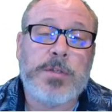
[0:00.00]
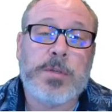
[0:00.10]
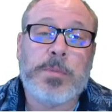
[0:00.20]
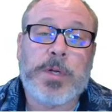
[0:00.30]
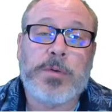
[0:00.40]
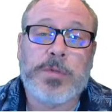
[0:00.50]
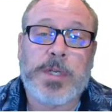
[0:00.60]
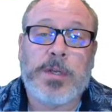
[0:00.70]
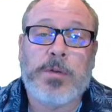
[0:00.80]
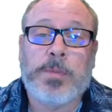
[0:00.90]
and bundles
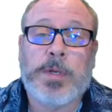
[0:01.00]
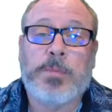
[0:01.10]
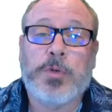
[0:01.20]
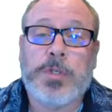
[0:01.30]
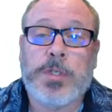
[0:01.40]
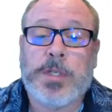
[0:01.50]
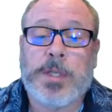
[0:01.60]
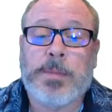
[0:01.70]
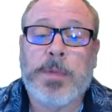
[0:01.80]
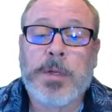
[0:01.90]
that you've been pushing to
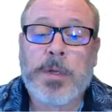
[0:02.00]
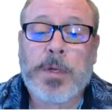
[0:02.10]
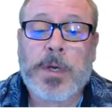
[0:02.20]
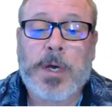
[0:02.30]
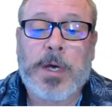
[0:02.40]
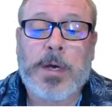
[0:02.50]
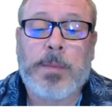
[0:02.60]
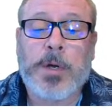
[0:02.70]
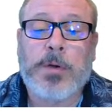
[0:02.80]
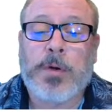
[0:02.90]
them
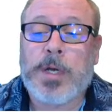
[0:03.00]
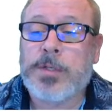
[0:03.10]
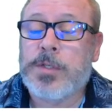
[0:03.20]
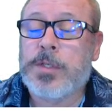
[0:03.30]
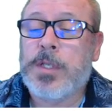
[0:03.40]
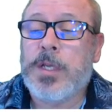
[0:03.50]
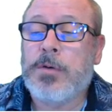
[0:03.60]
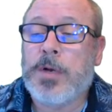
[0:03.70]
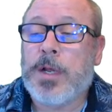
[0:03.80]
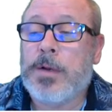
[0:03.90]
across the
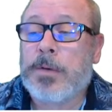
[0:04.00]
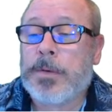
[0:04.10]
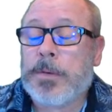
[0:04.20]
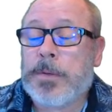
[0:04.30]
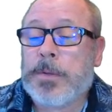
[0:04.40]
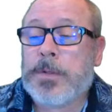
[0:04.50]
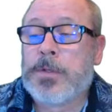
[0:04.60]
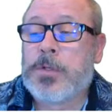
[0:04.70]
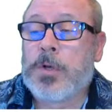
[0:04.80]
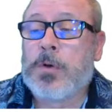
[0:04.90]
internet.
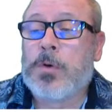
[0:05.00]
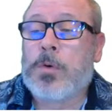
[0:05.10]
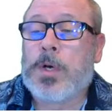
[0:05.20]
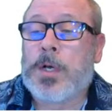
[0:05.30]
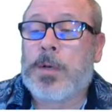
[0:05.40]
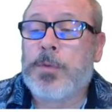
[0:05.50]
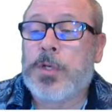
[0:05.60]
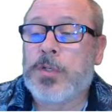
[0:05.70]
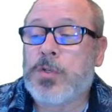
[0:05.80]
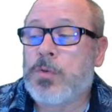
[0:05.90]
So you
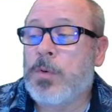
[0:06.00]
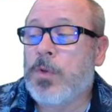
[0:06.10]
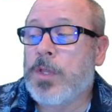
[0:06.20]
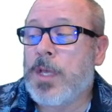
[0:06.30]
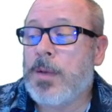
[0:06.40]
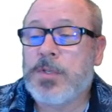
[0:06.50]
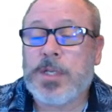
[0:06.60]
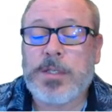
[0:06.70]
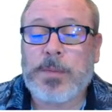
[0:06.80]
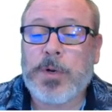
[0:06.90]
can stream with them,
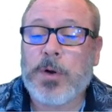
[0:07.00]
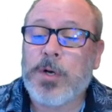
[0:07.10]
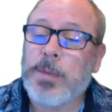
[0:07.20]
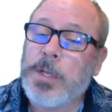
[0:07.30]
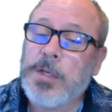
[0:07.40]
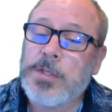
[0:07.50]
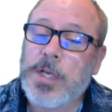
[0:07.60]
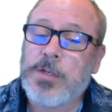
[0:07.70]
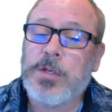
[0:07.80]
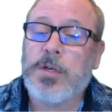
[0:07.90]
sets up an RDP
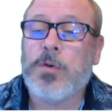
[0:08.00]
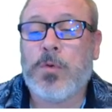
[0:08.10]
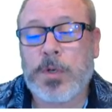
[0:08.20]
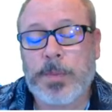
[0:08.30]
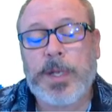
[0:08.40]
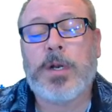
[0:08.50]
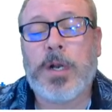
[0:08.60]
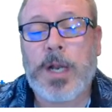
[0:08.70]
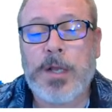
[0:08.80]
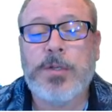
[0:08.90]
session, or depending on
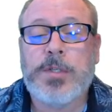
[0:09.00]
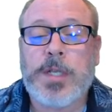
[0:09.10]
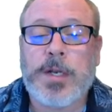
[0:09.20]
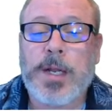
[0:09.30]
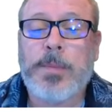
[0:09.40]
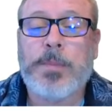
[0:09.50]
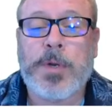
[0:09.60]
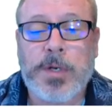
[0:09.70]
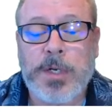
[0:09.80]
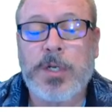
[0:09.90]
how you set it up, but
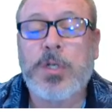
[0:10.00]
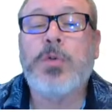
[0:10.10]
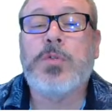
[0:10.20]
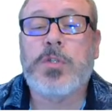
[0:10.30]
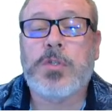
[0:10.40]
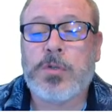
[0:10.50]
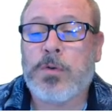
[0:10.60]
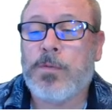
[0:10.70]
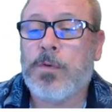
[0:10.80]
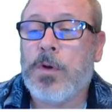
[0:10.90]
it includes the
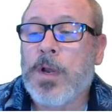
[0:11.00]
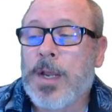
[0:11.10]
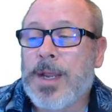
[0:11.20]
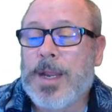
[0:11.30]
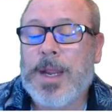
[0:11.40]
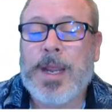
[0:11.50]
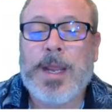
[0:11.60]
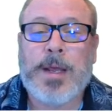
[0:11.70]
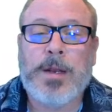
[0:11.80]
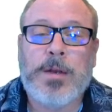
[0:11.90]
server
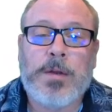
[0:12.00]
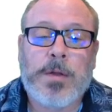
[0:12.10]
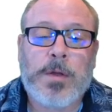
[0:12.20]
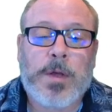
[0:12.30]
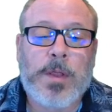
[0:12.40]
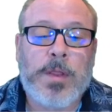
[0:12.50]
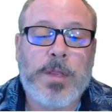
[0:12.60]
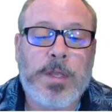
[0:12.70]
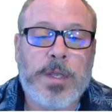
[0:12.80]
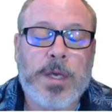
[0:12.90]
and
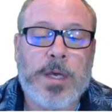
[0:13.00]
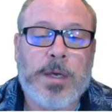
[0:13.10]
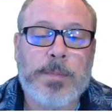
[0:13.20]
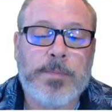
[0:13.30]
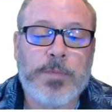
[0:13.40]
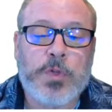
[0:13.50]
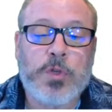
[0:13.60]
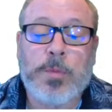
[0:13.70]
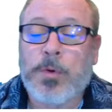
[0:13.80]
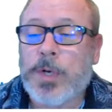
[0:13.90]
the
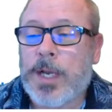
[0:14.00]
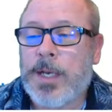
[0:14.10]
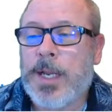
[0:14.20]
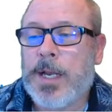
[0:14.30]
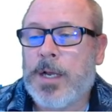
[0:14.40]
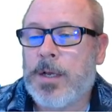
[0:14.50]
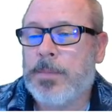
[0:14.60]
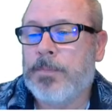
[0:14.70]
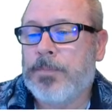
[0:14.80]
Turbo.net hub.